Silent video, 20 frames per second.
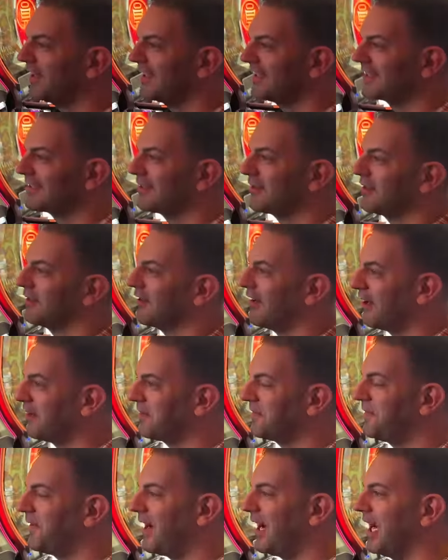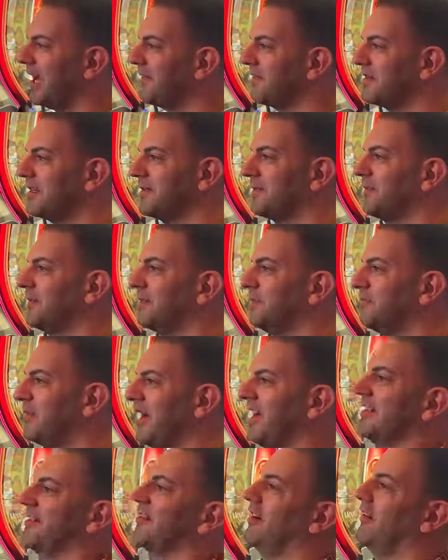it. So there are five different
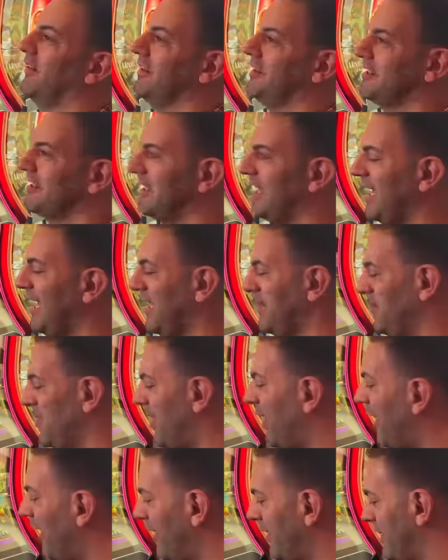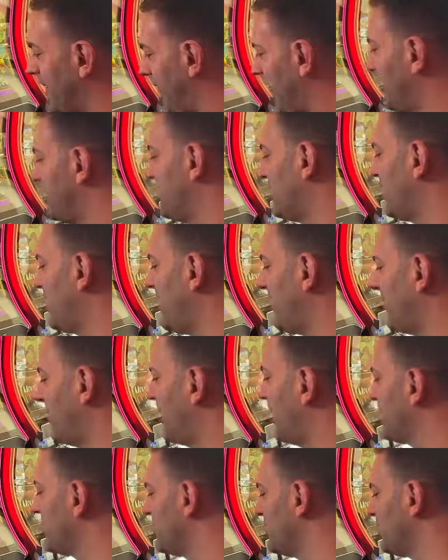bets on this game on each
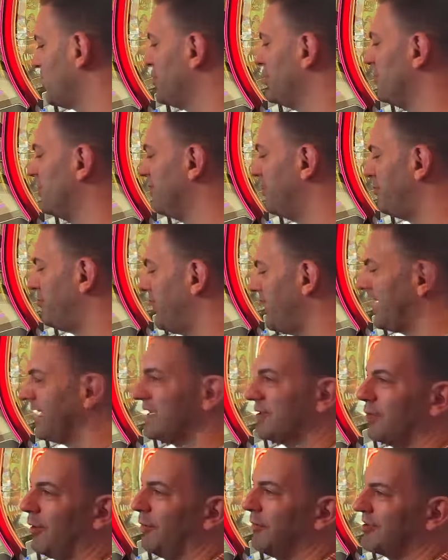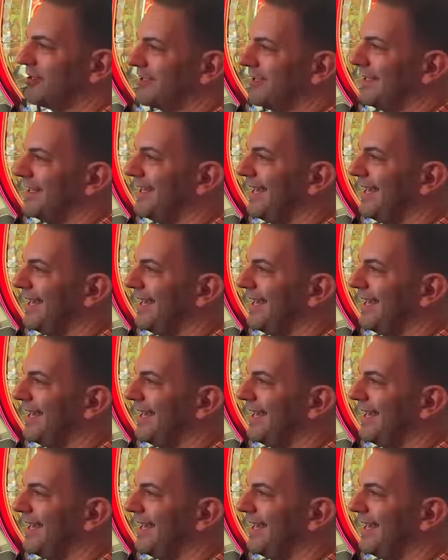denomination. We're doing the biggest one, which is the